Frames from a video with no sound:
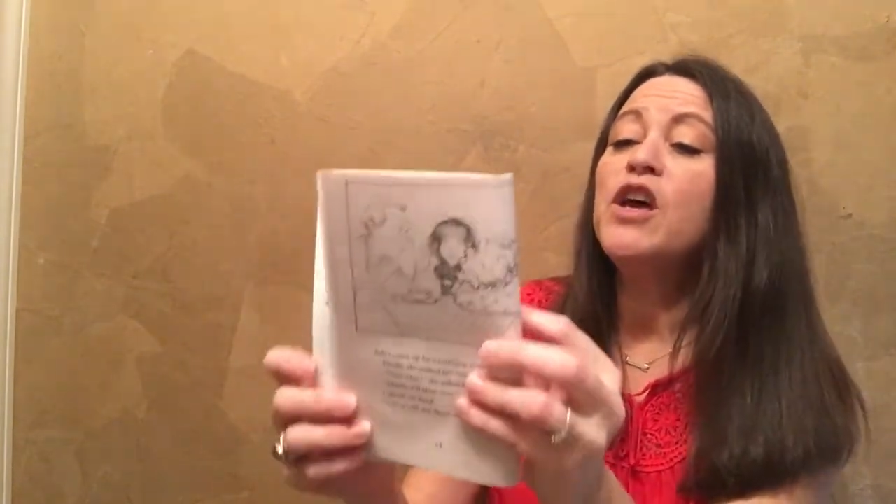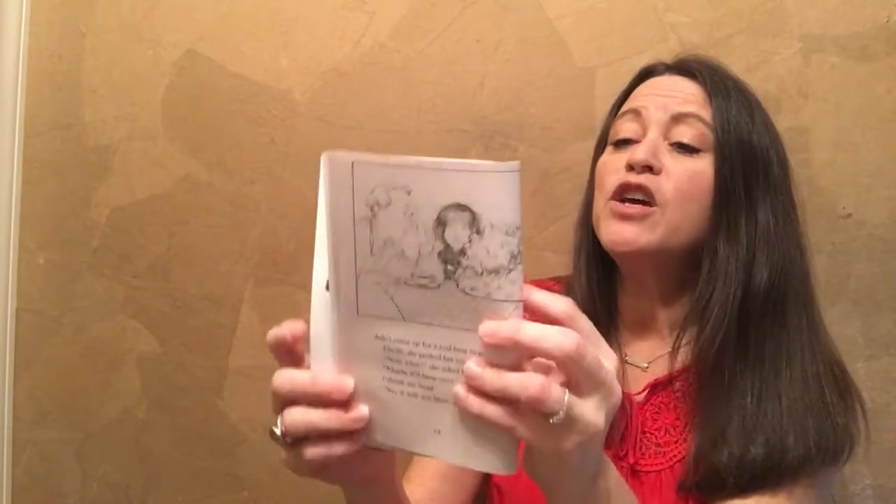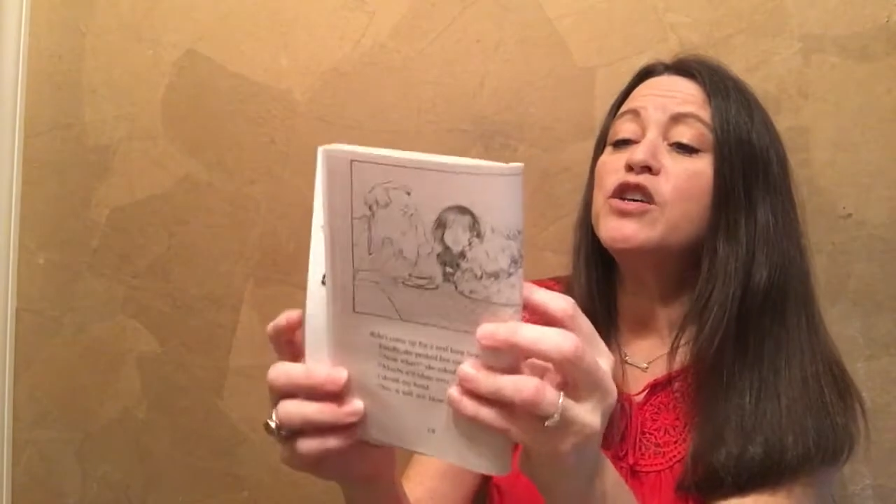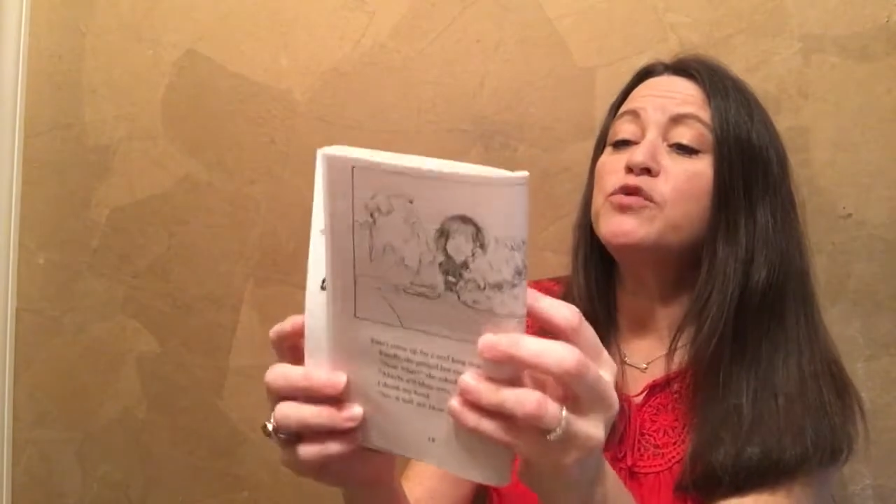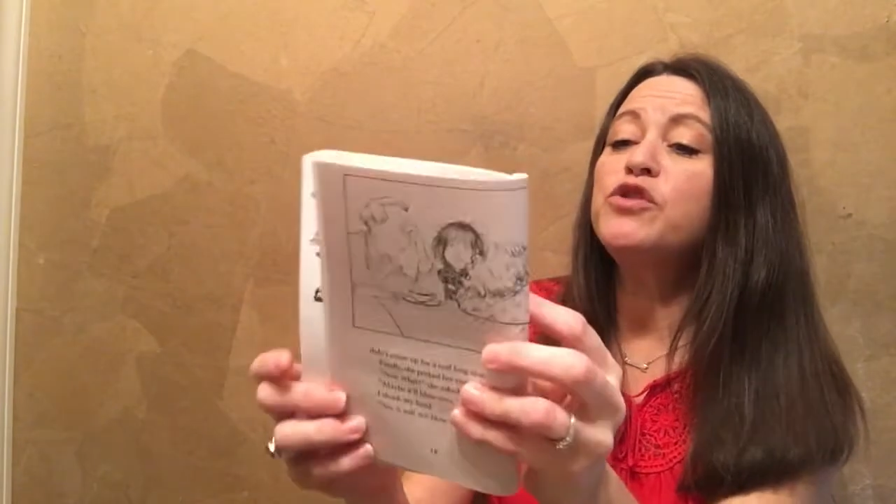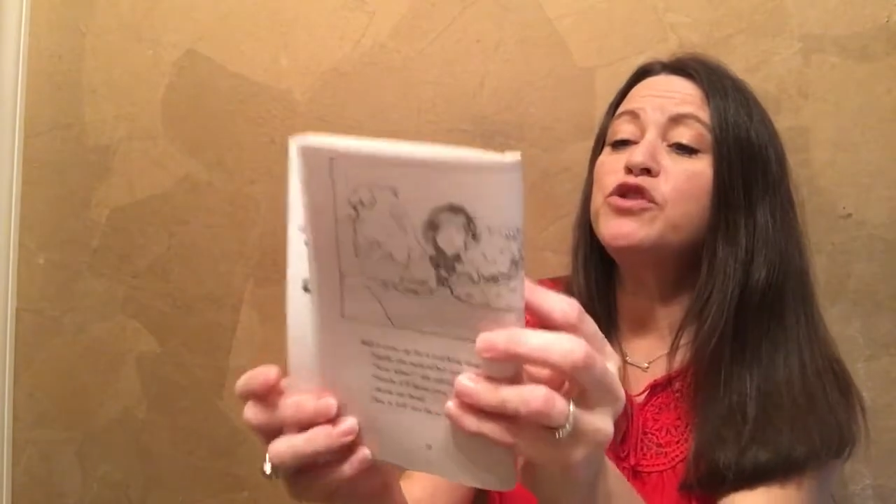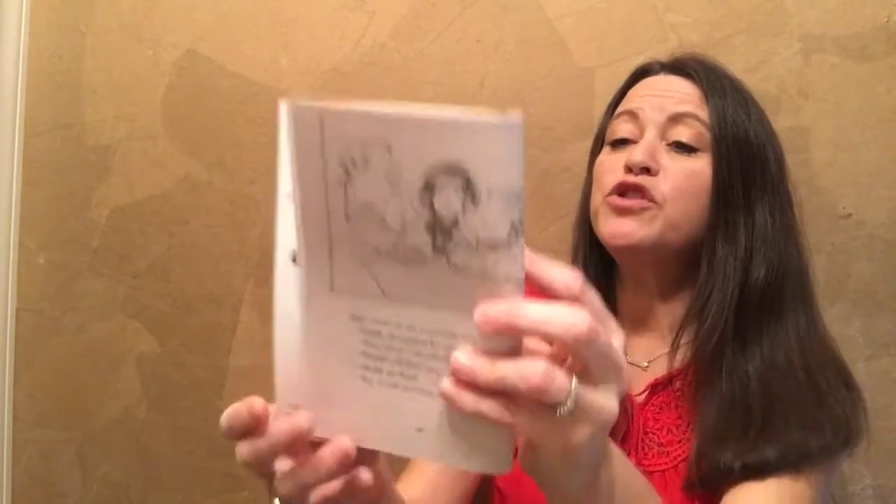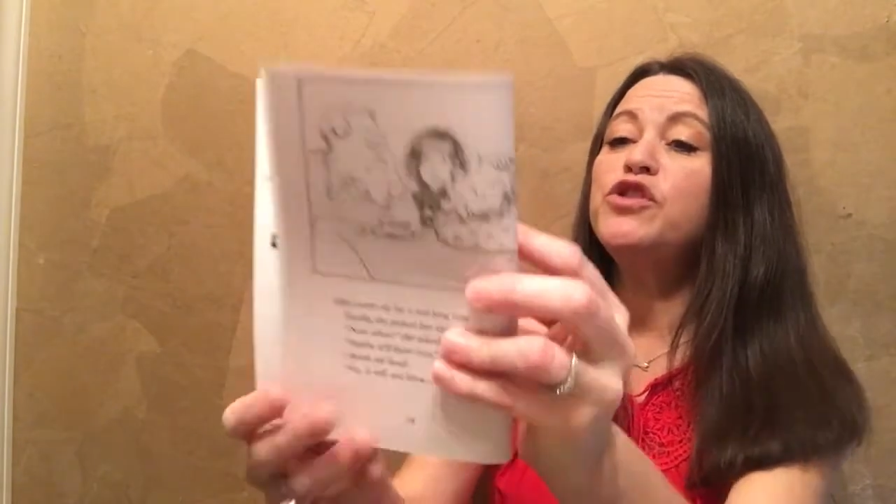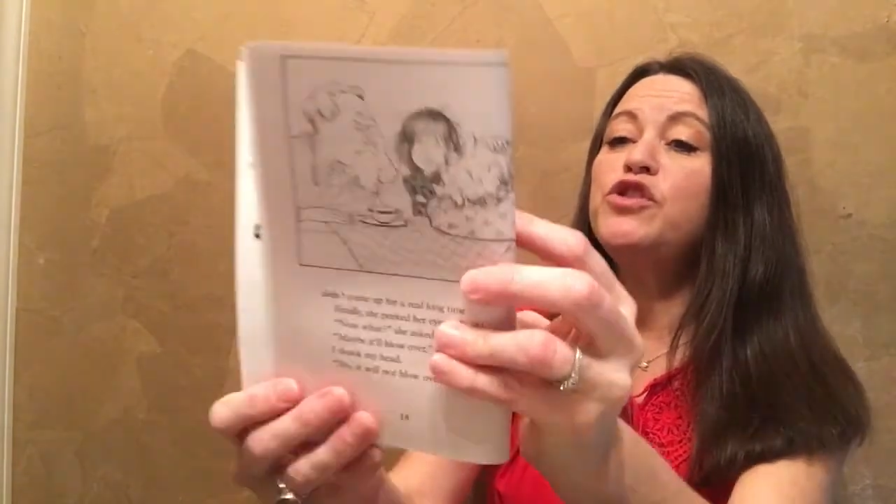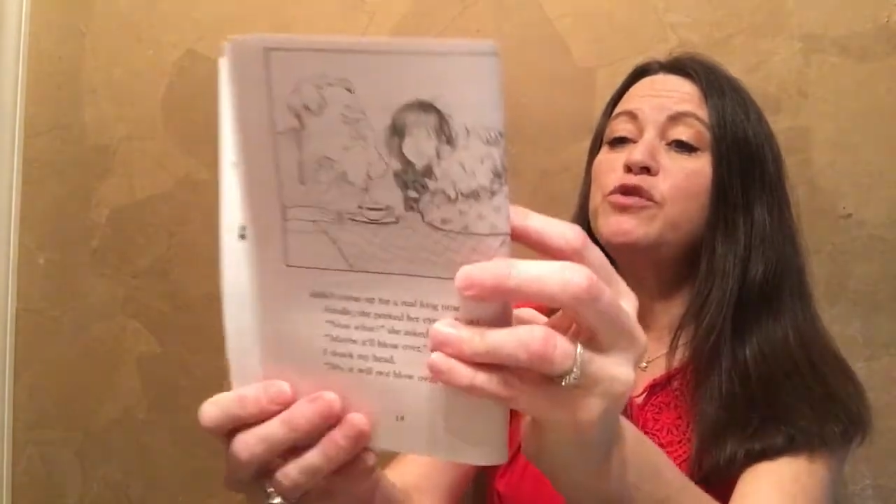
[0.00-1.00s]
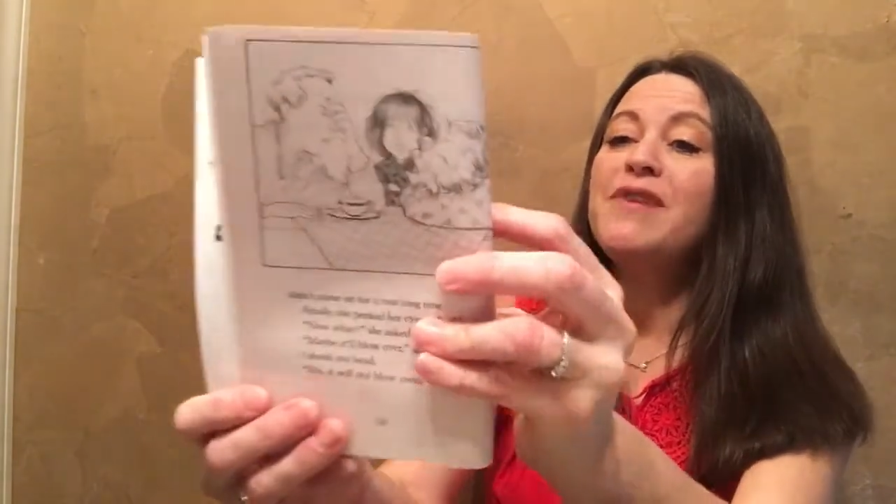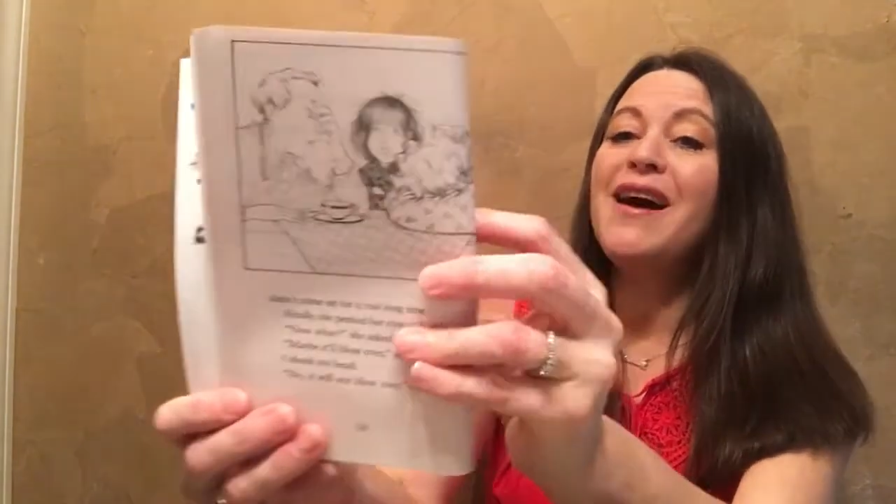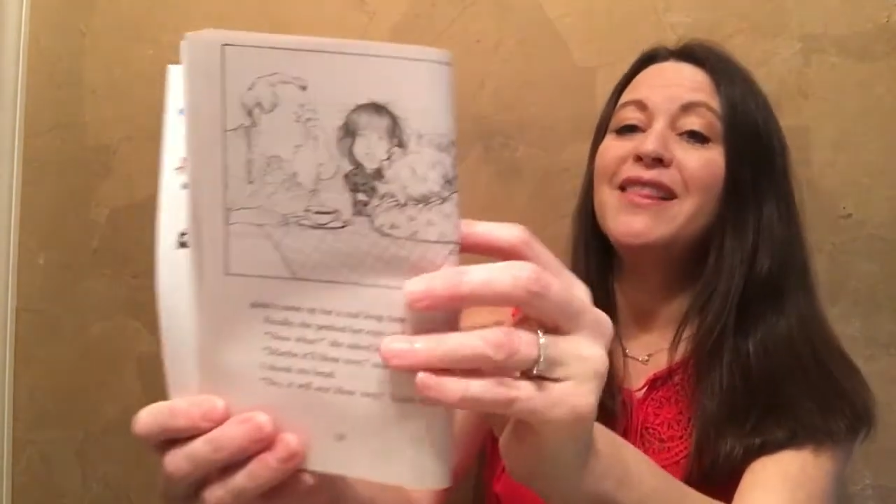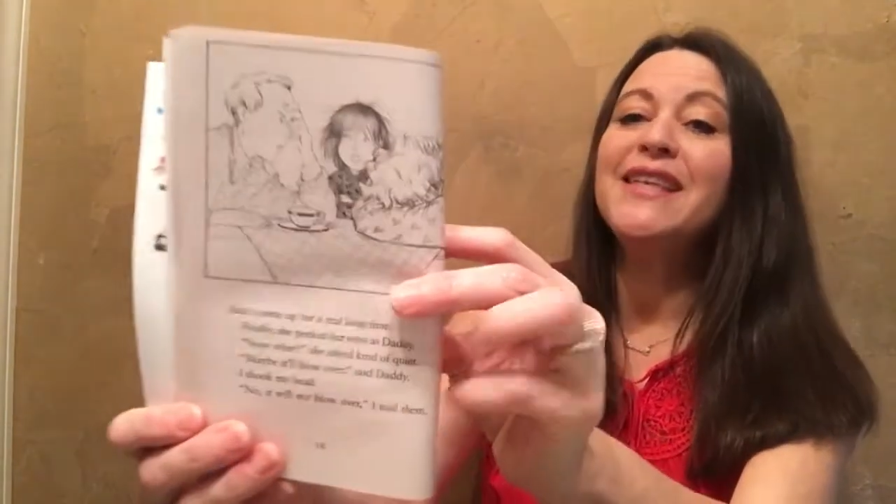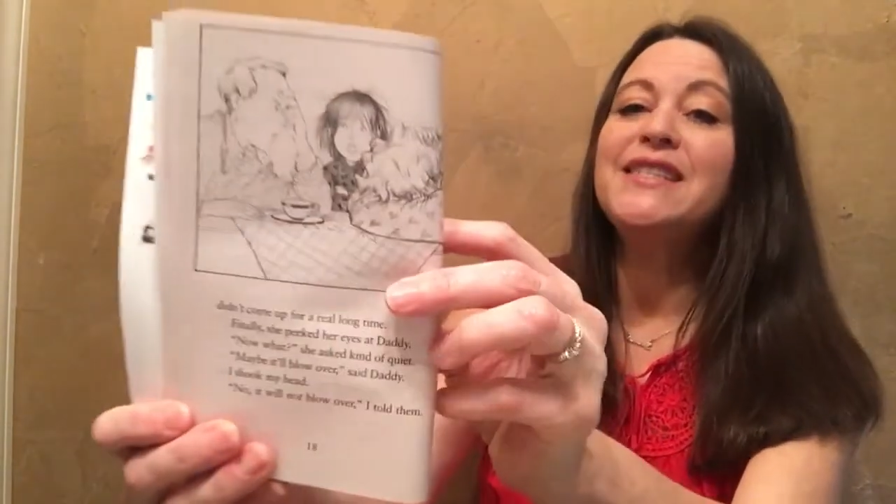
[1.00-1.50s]
because roosters do
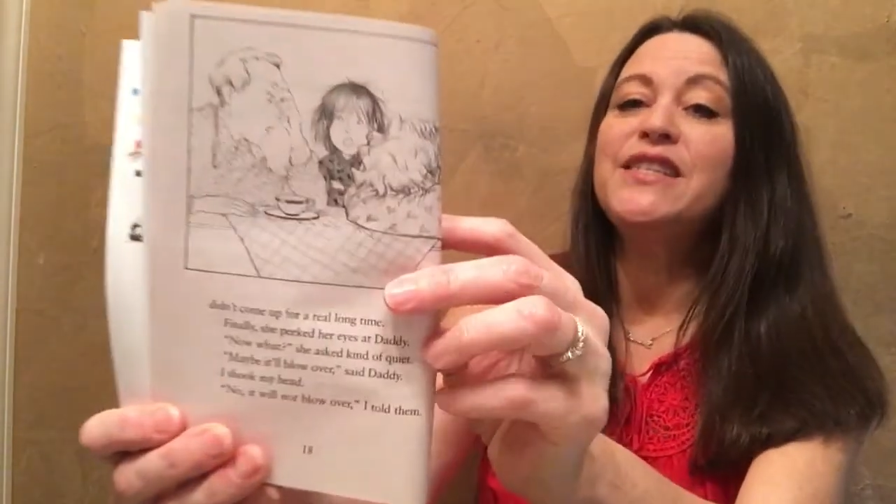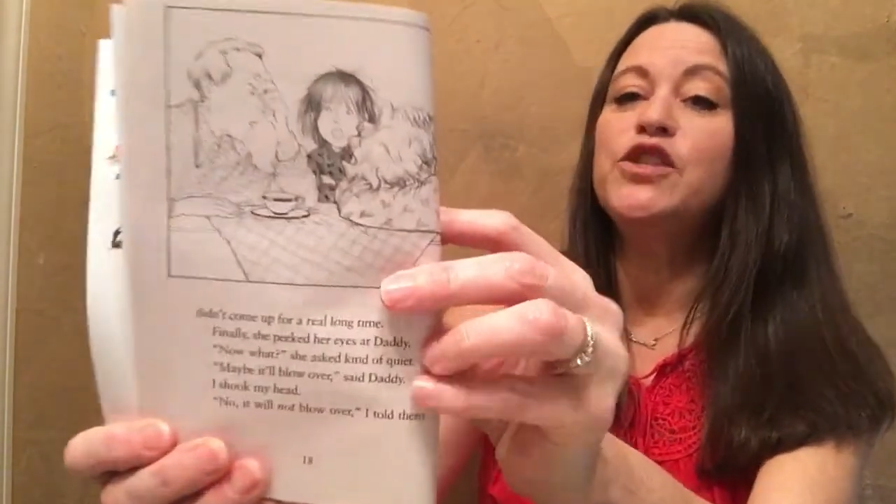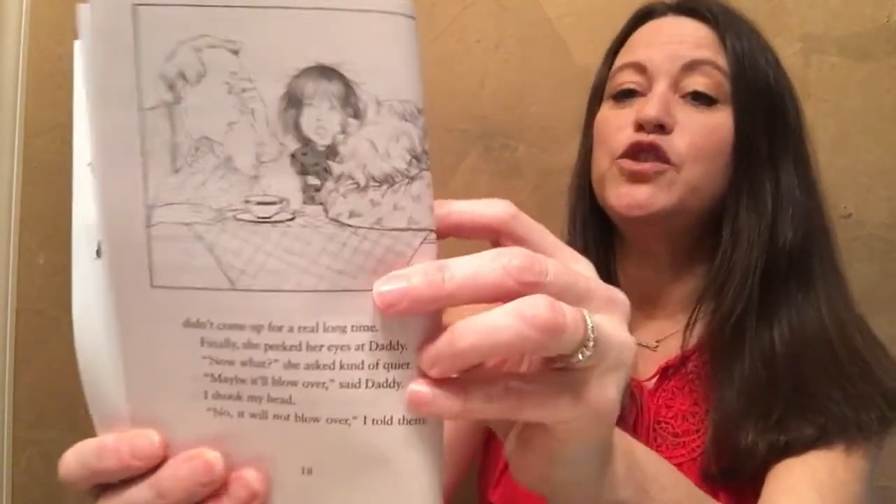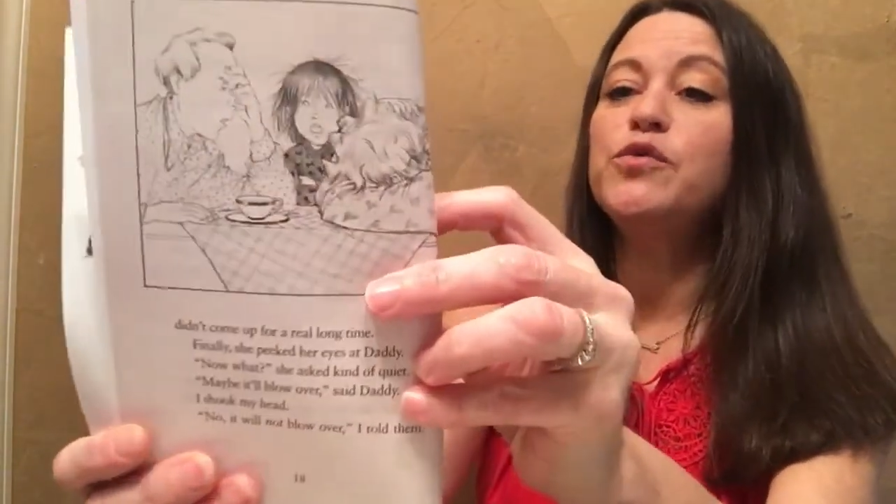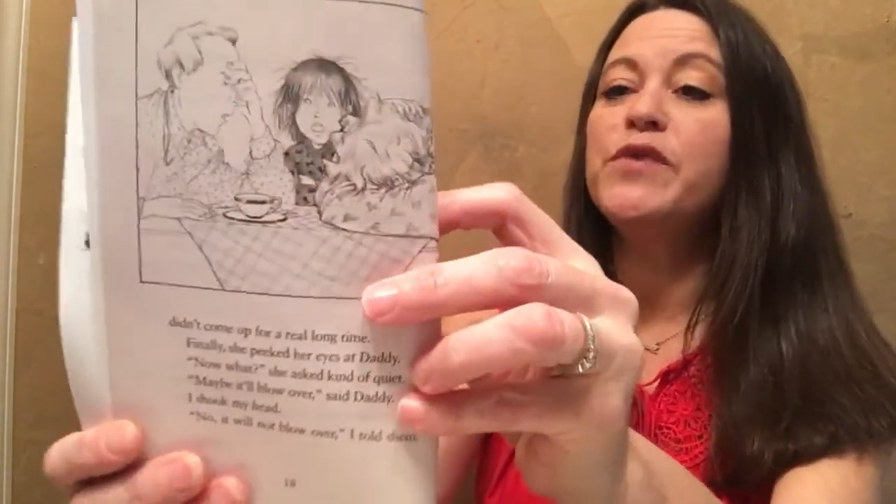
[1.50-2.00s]
not listen to